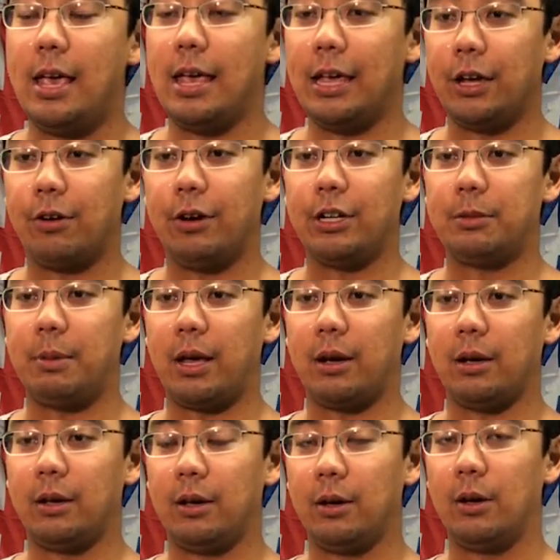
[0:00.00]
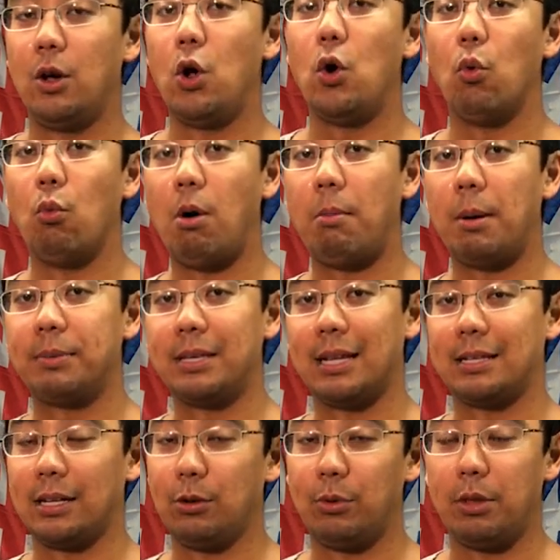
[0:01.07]
increase the amount of warm-up
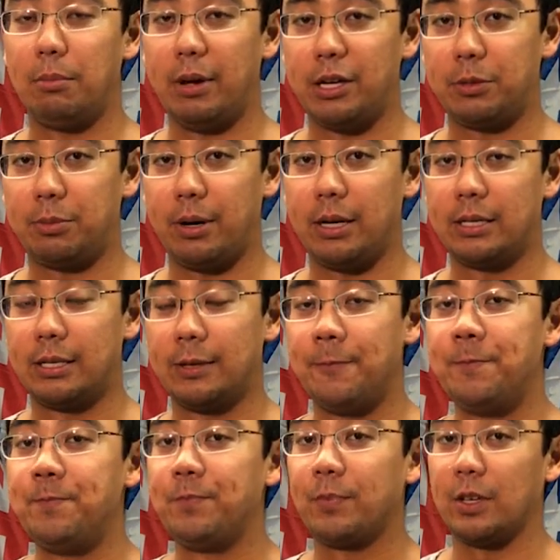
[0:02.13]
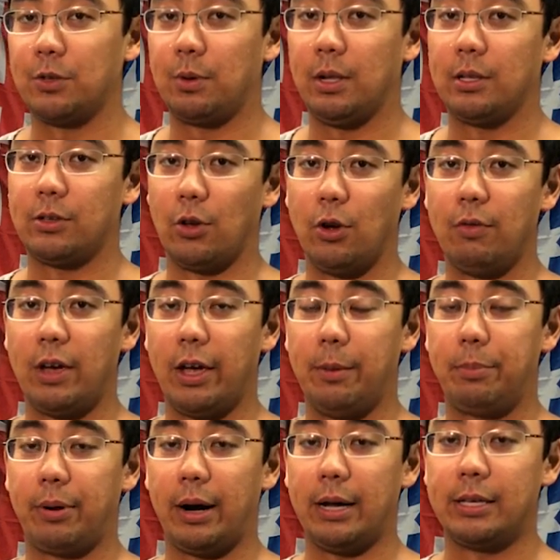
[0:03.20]
sets I did with the bench press as well as the
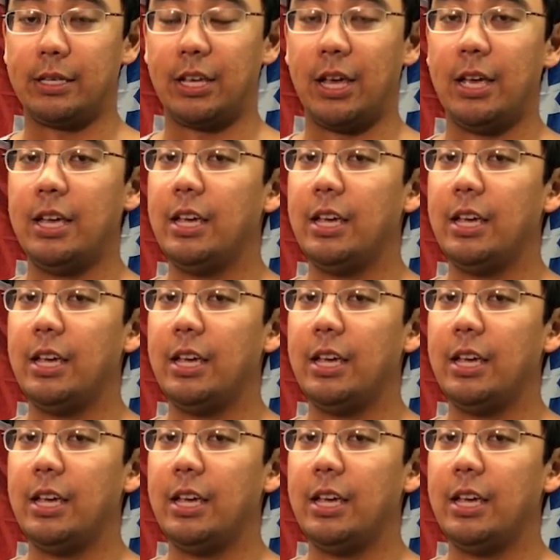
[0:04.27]
overhead press,